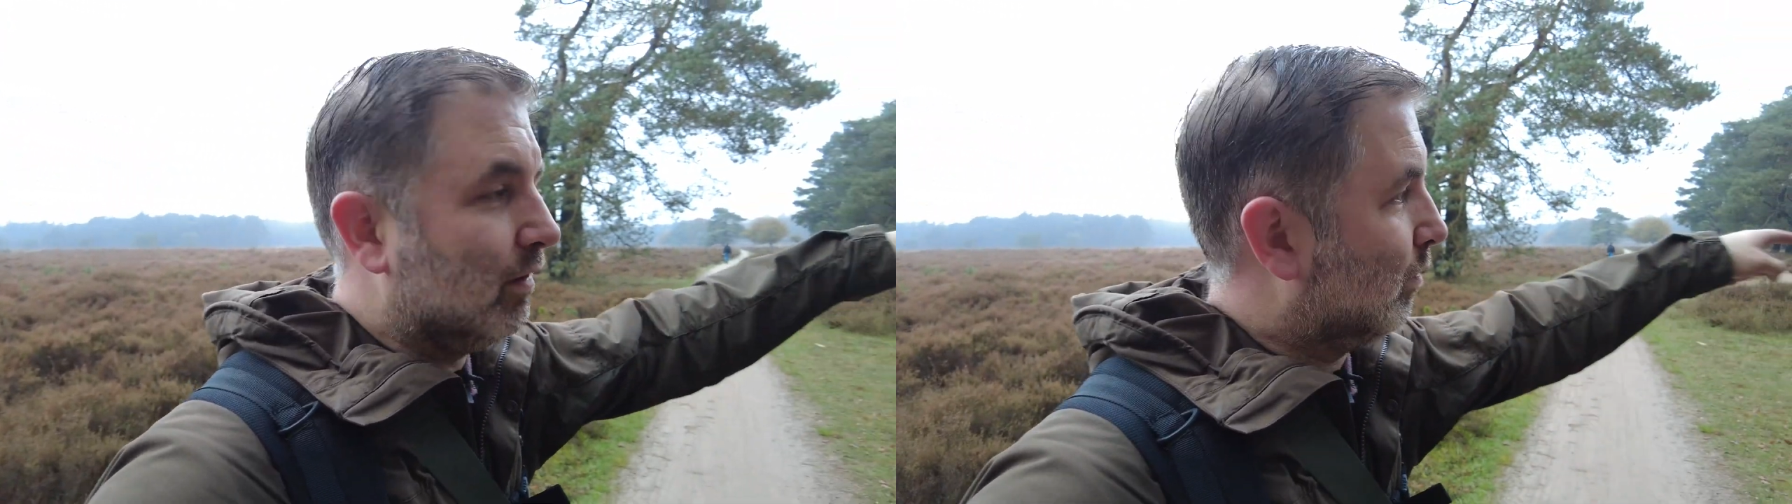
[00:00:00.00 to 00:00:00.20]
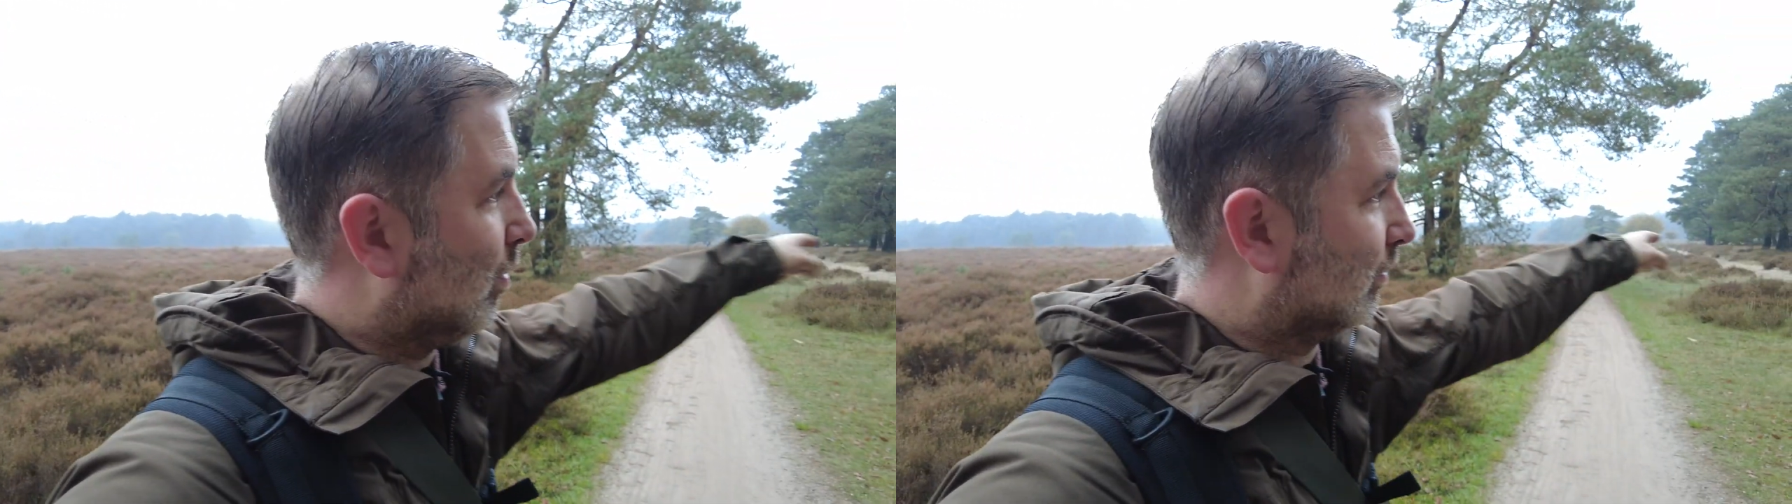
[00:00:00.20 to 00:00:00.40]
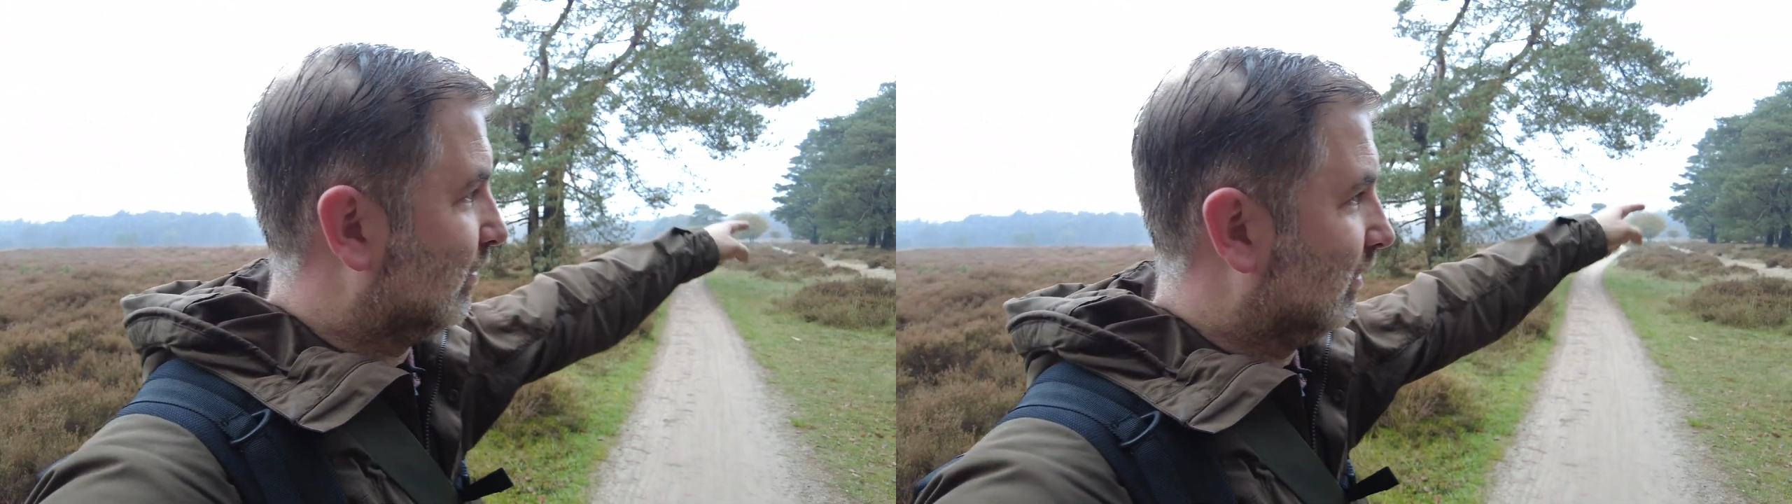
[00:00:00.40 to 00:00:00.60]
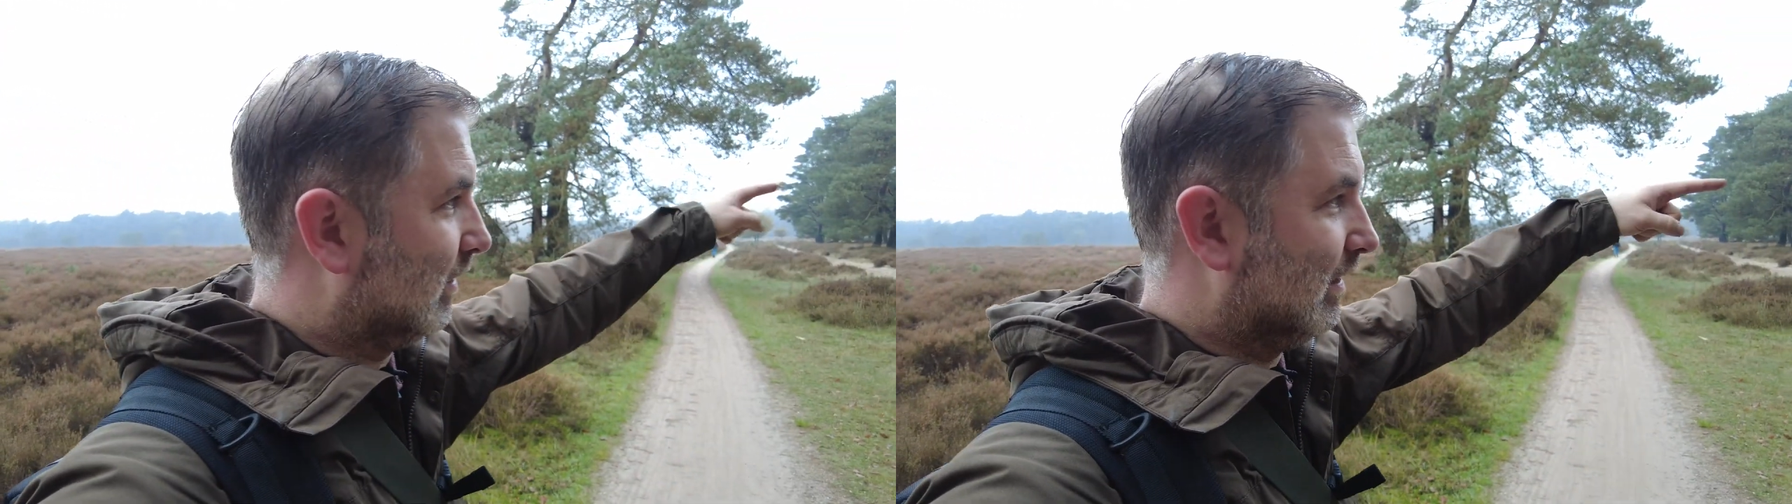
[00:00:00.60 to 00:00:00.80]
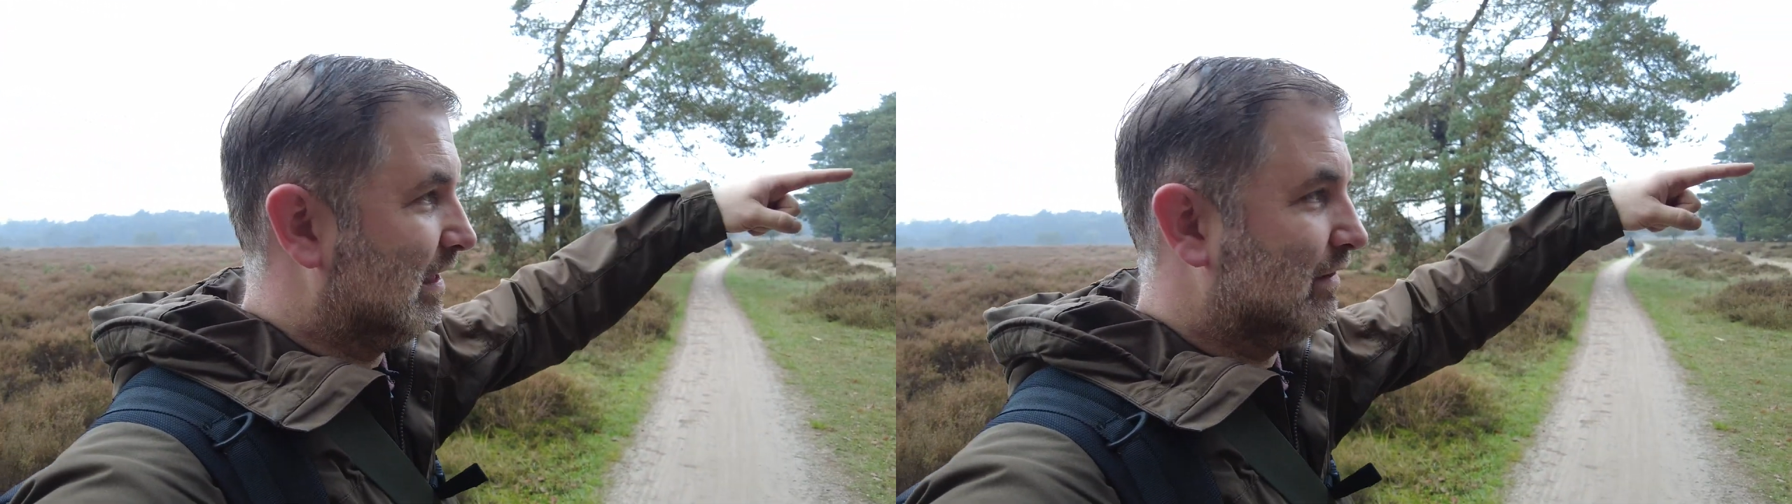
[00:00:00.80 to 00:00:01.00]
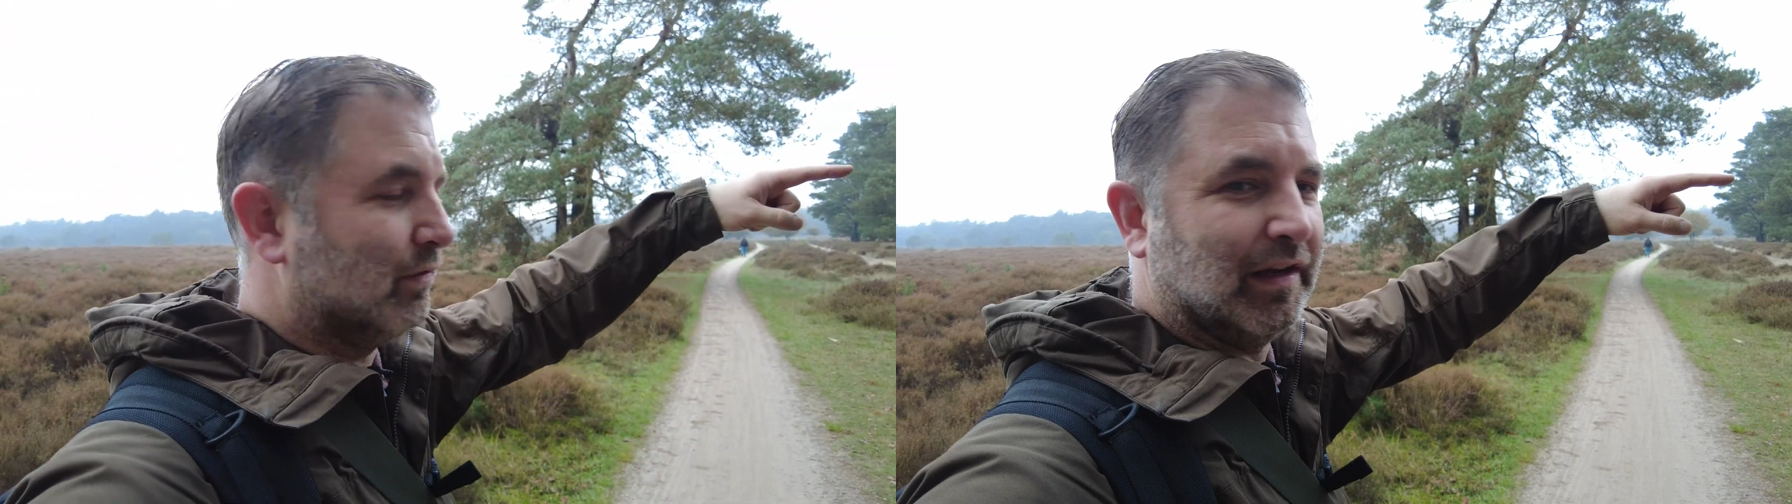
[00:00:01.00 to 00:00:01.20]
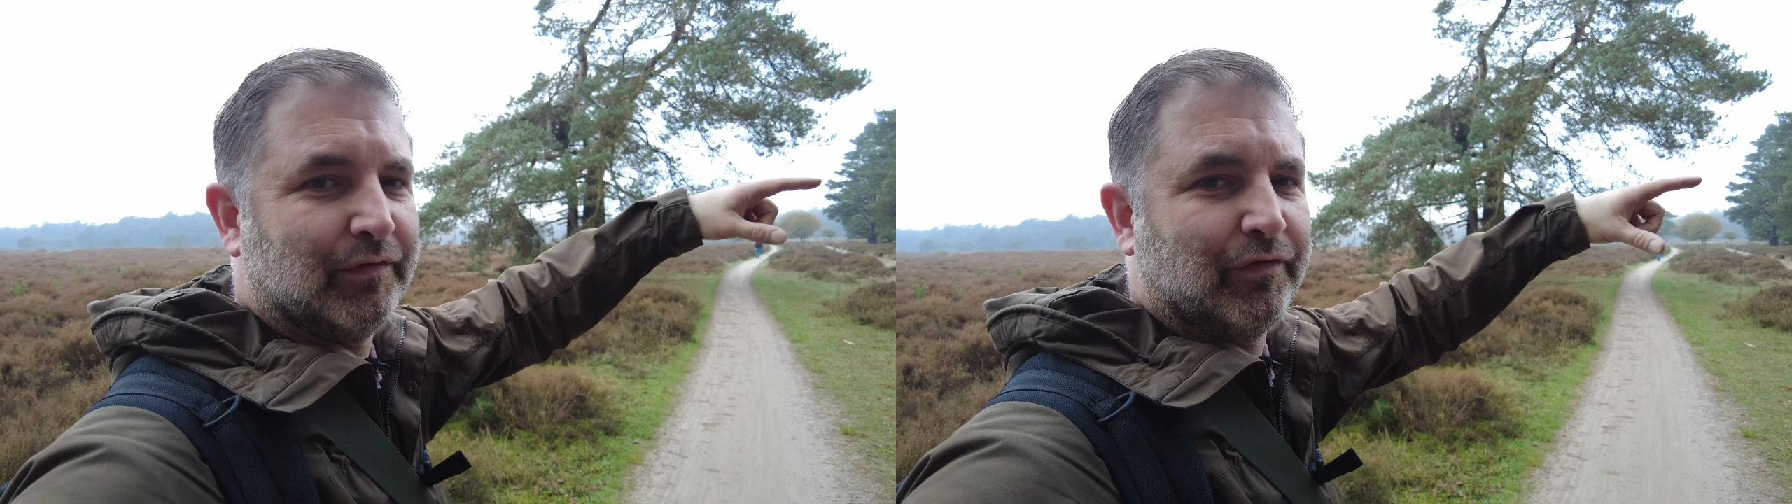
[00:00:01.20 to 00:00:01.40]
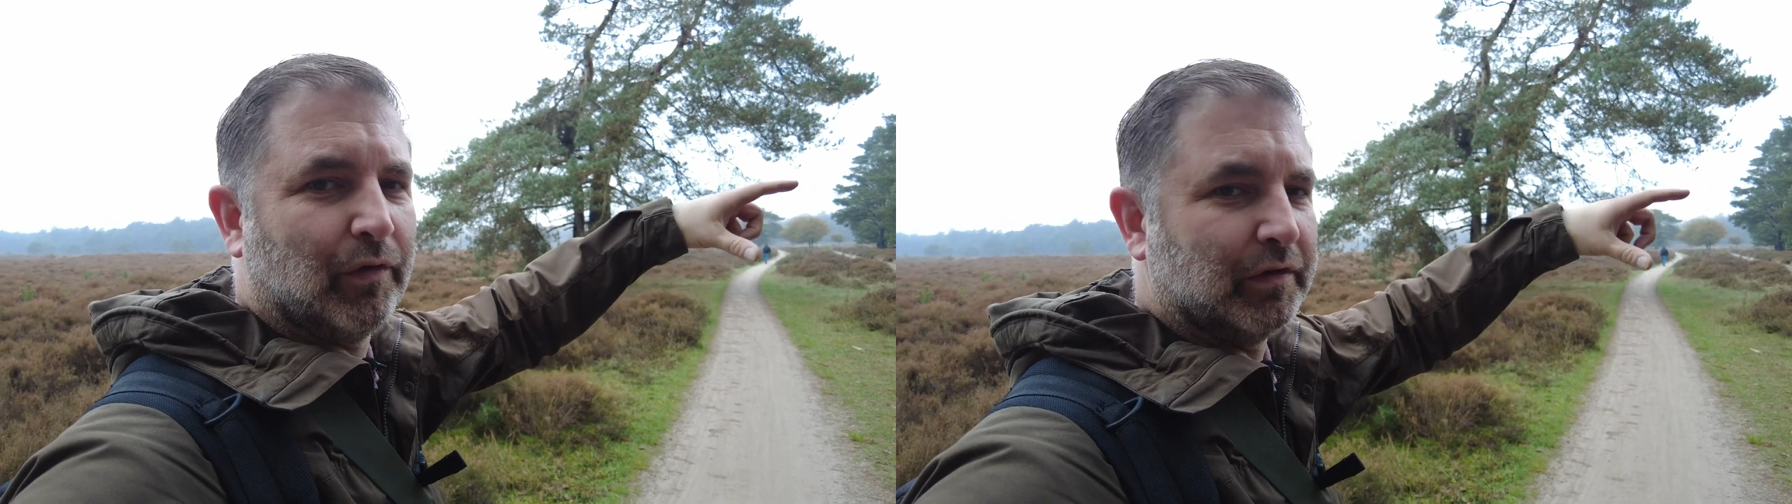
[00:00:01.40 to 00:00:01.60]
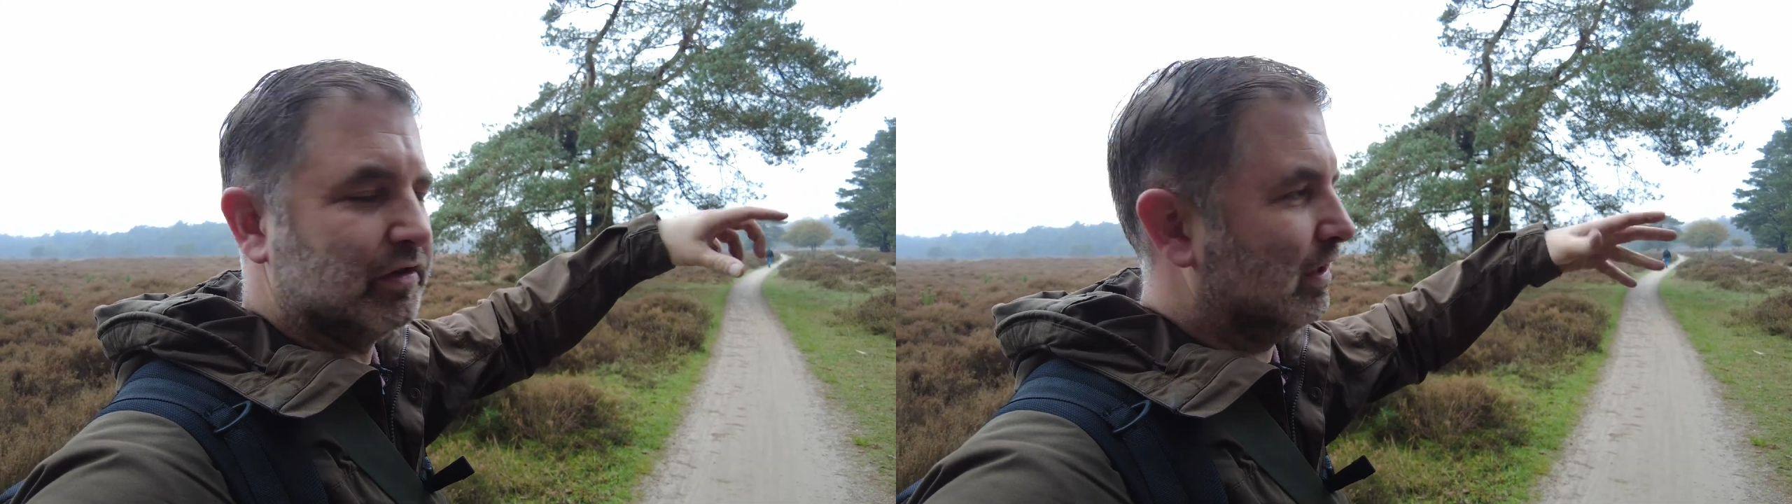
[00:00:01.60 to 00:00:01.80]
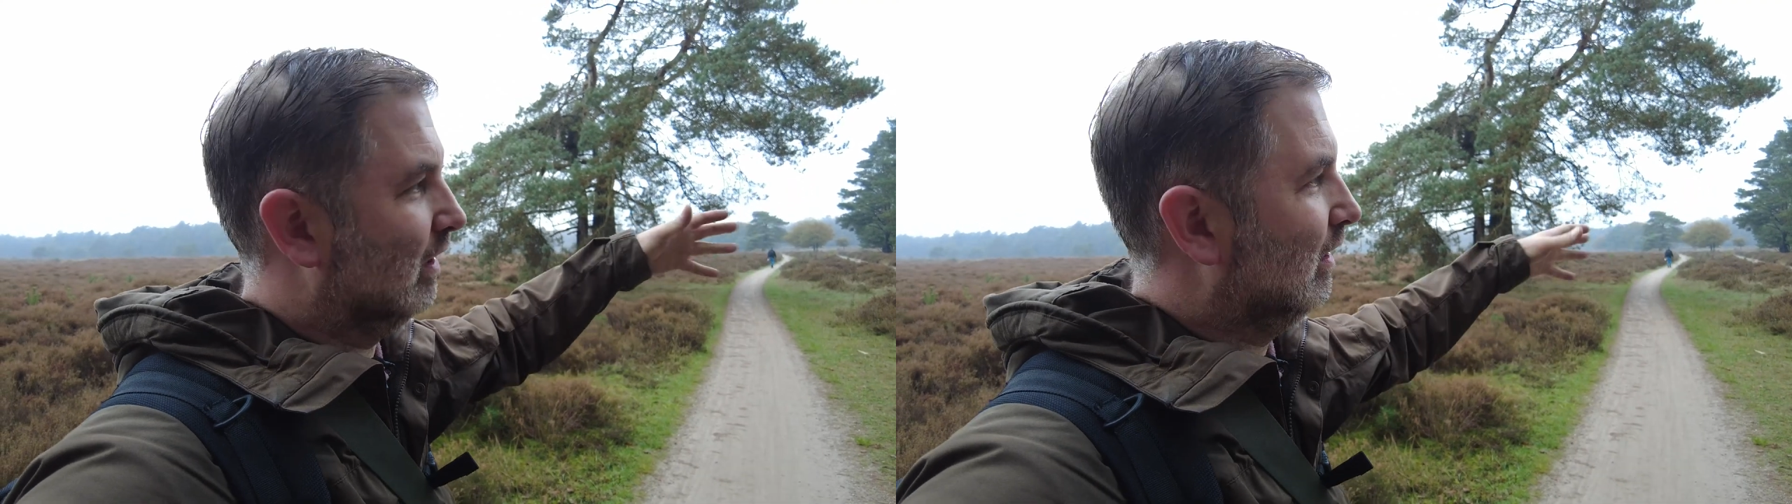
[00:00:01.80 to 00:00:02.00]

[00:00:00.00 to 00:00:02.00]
walked into that forest,